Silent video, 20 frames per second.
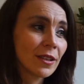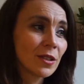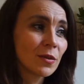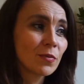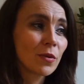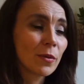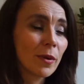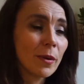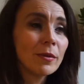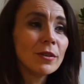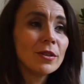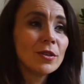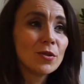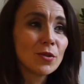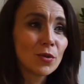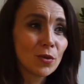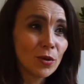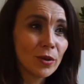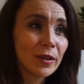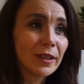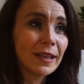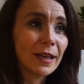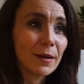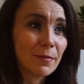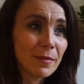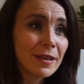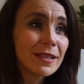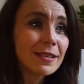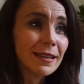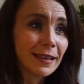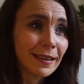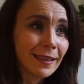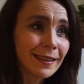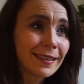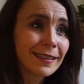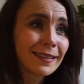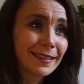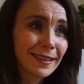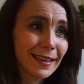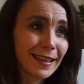probably the tool that I'm missing.
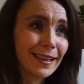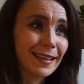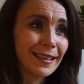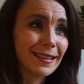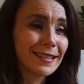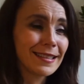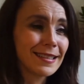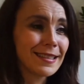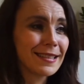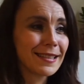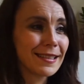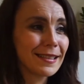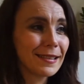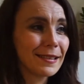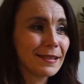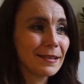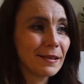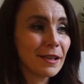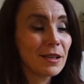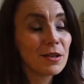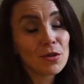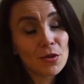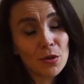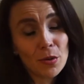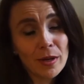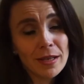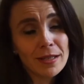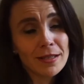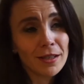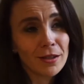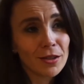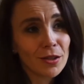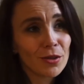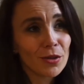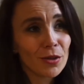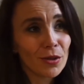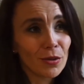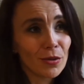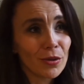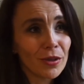And so I started to
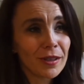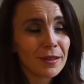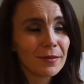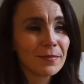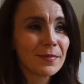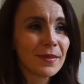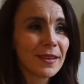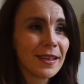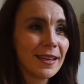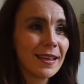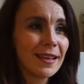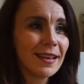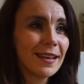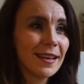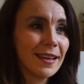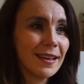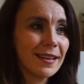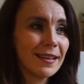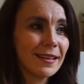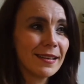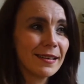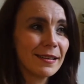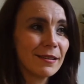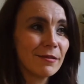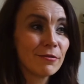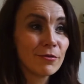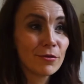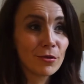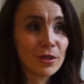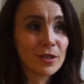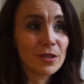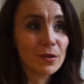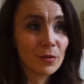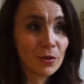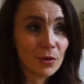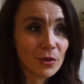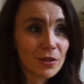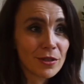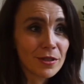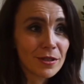look for some
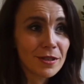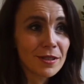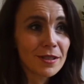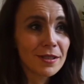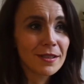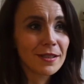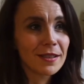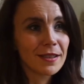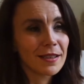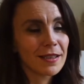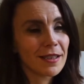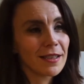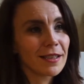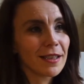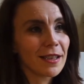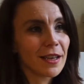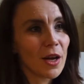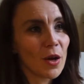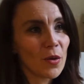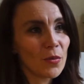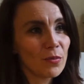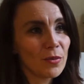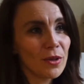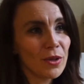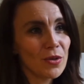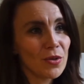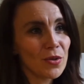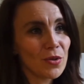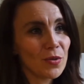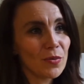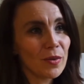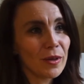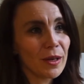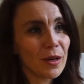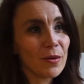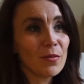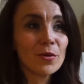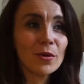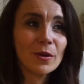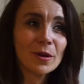courses that can help me to
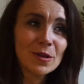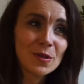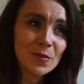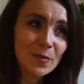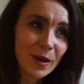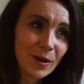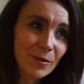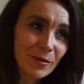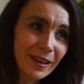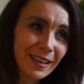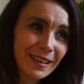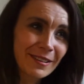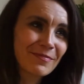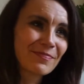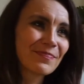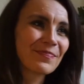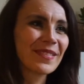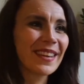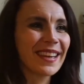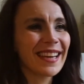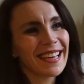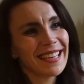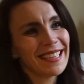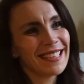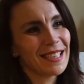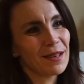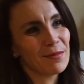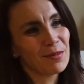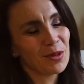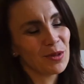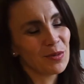become more inspiring and tap to the